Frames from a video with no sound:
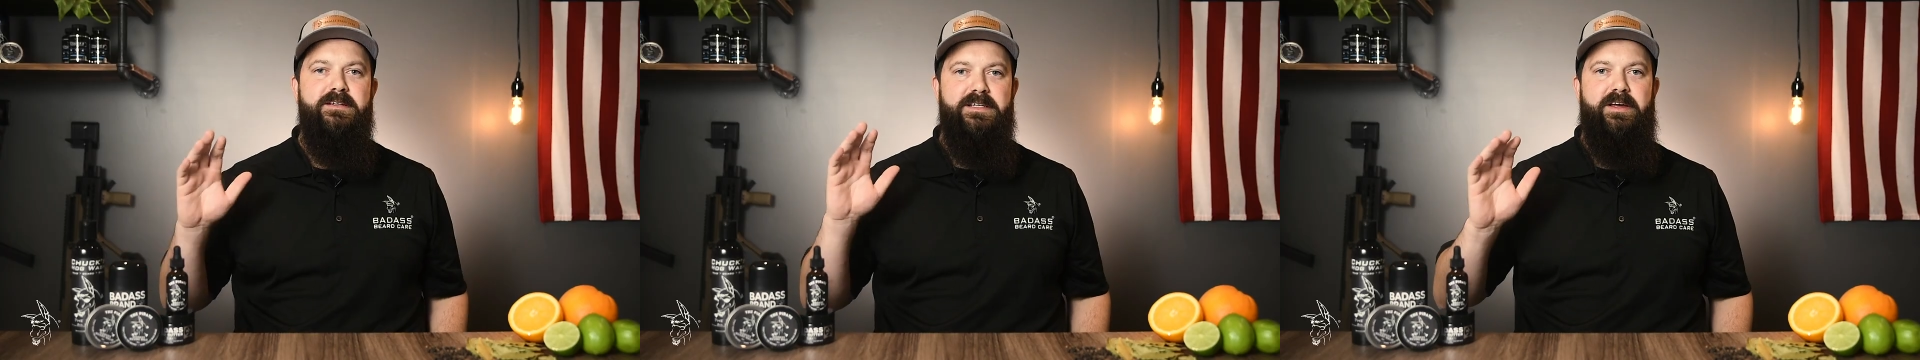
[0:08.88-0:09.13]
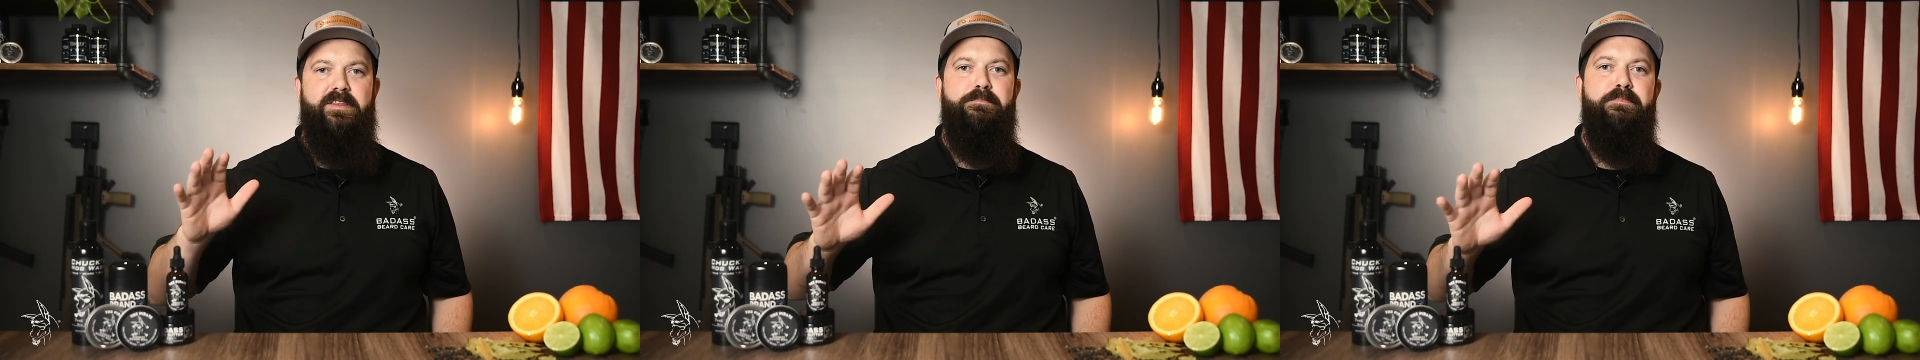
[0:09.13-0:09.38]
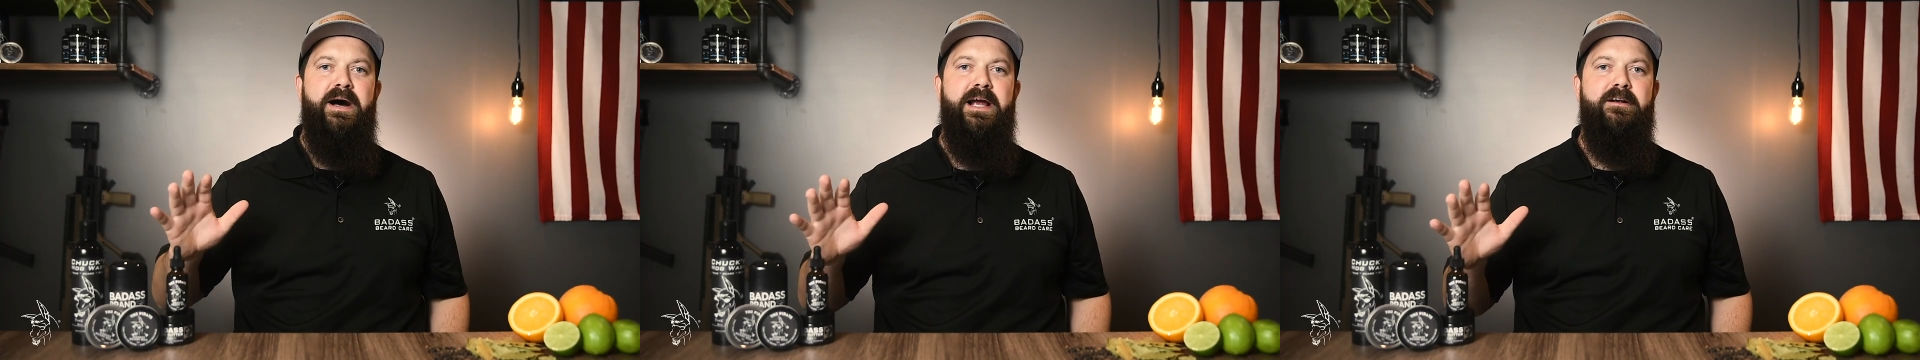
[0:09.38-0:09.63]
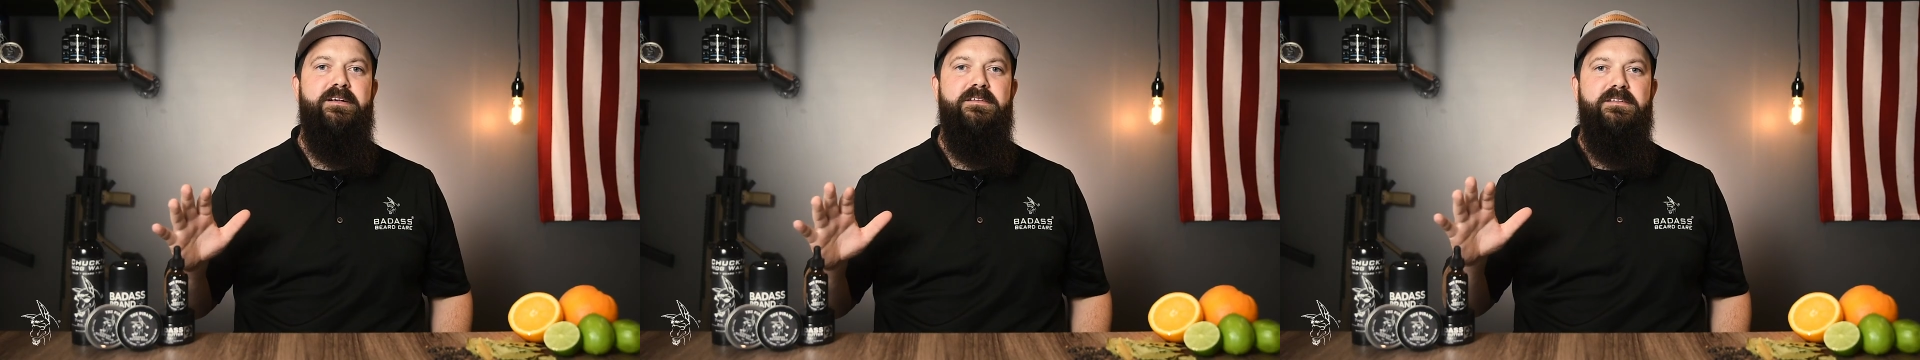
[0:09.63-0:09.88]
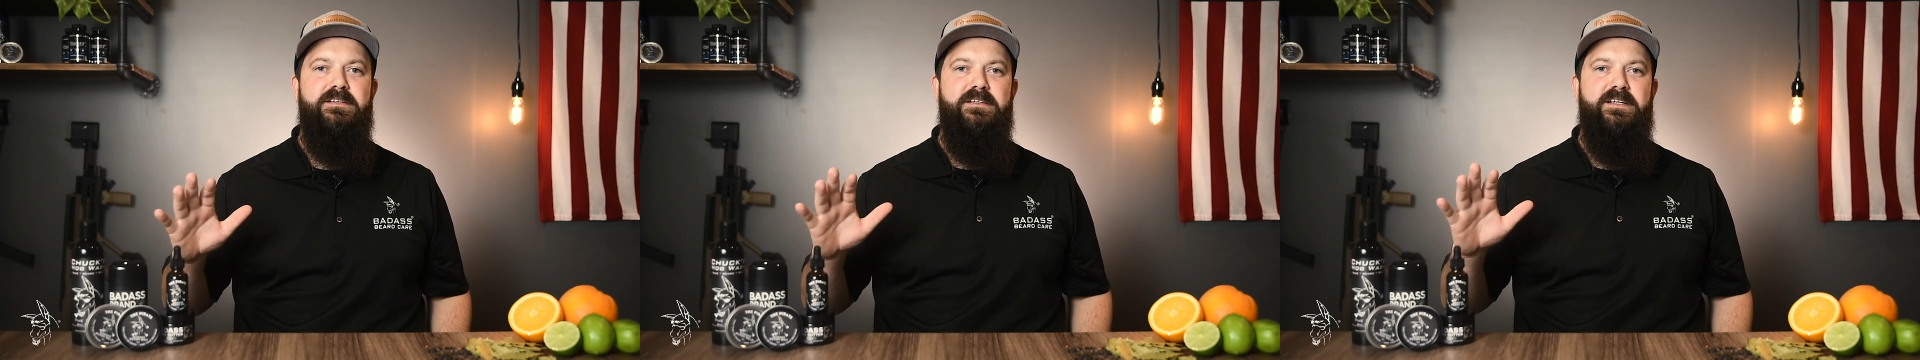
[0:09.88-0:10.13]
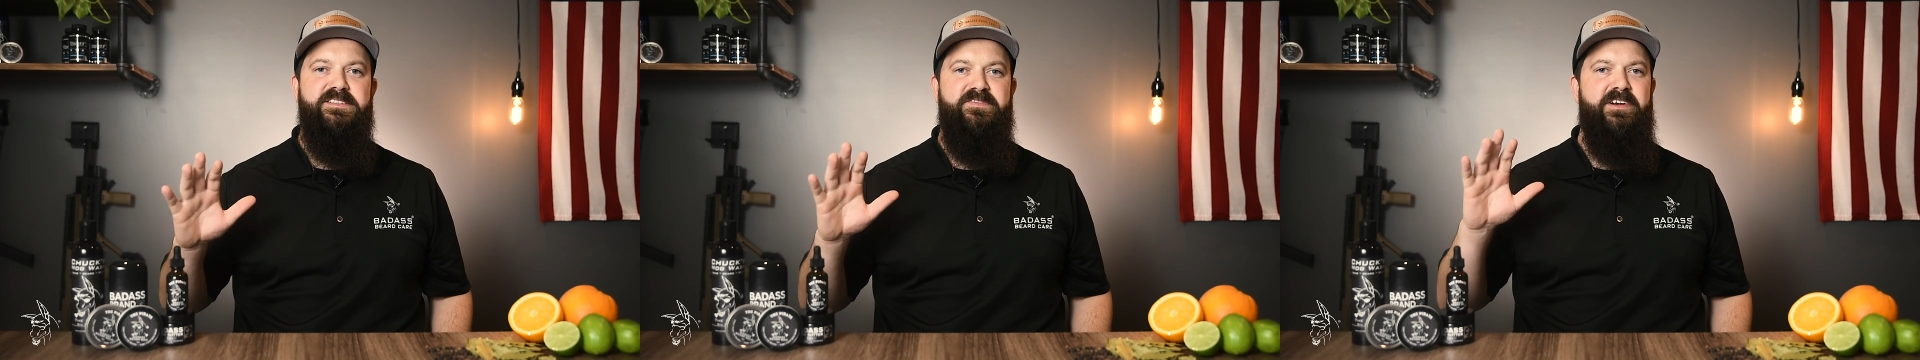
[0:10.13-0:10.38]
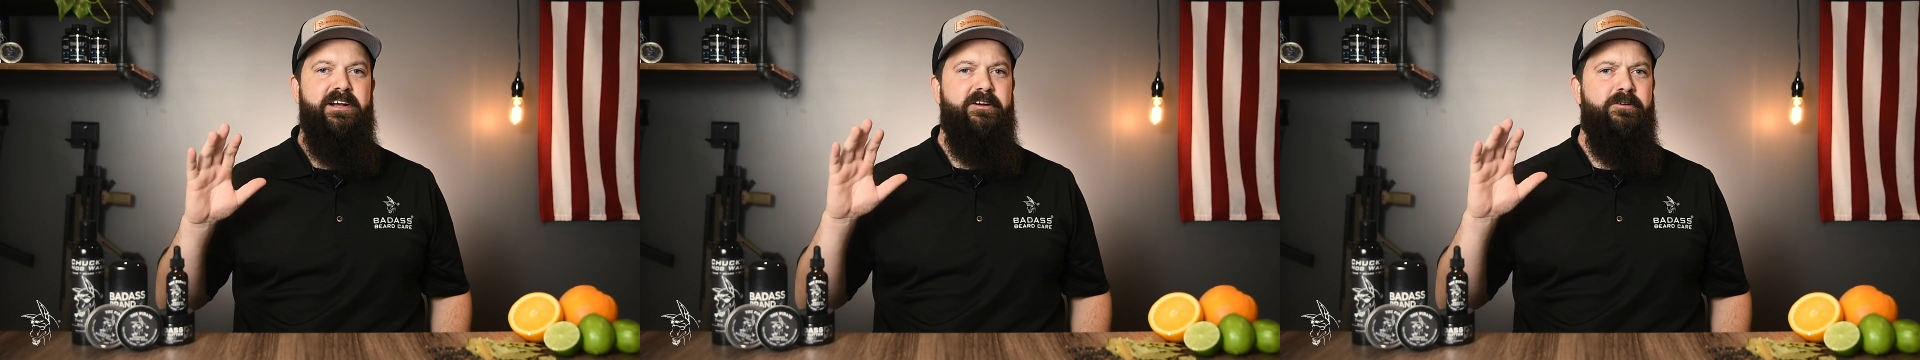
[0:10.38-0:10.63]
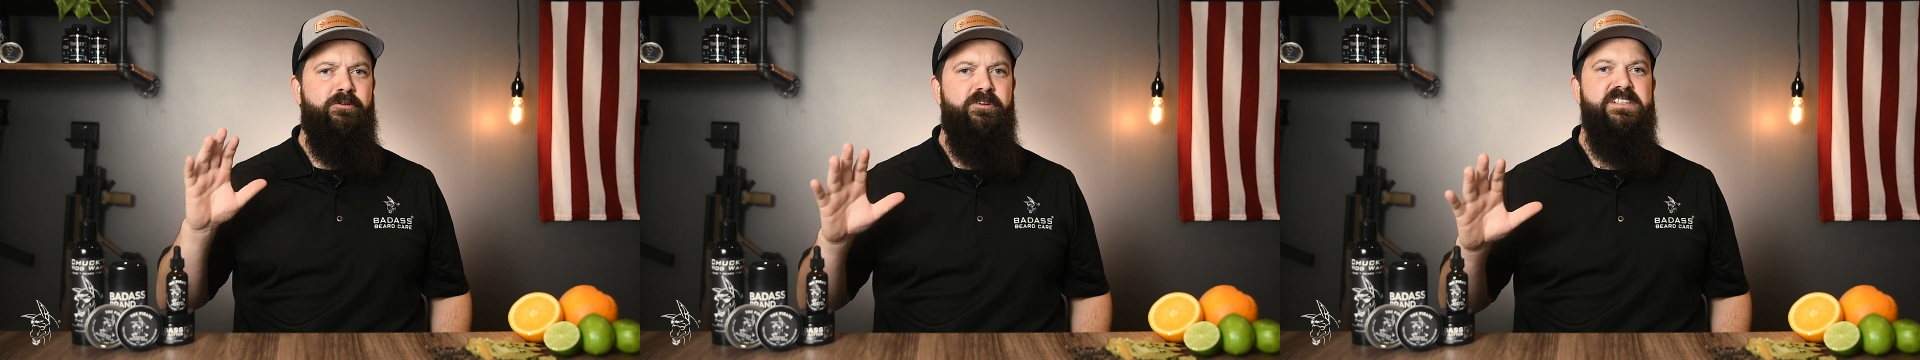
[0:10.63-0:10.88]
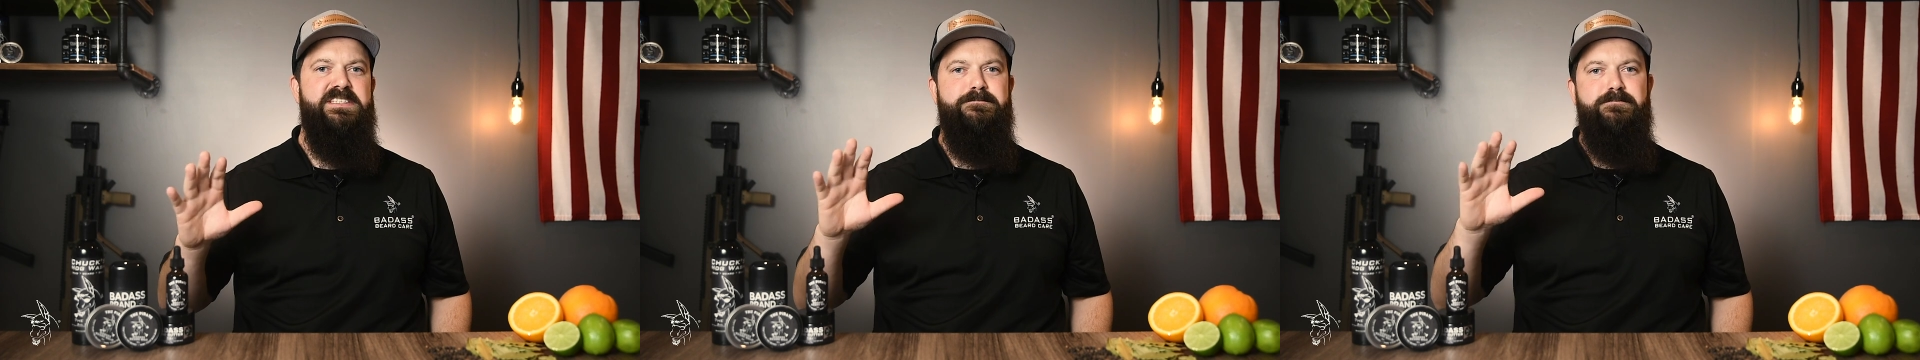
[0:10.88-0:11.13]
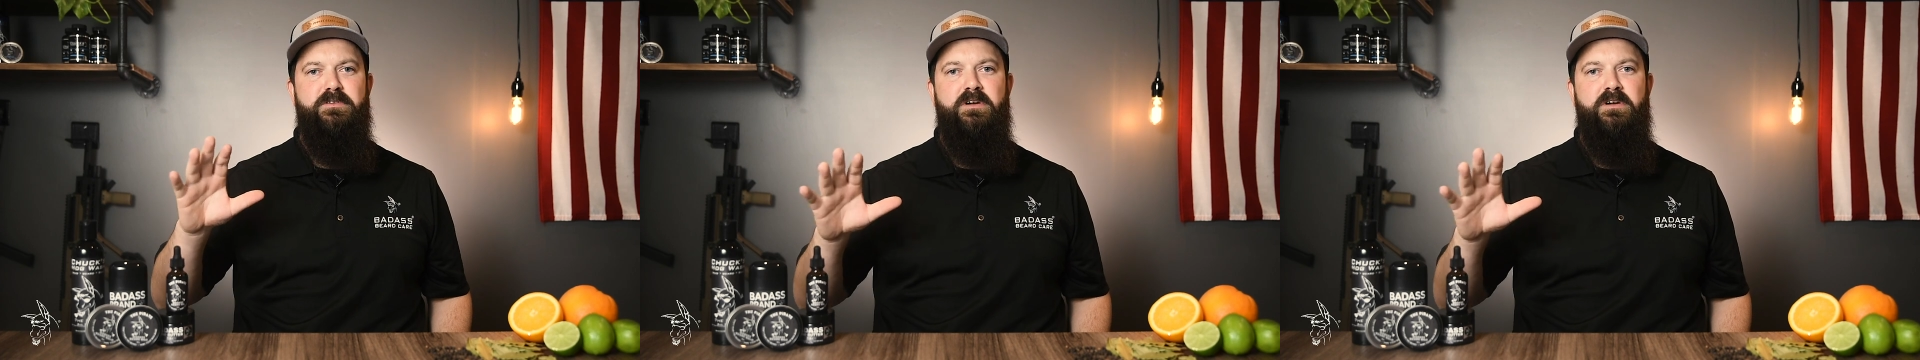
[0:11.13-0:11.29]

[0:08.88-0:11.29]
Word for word: Now the Pirate is a very crisp,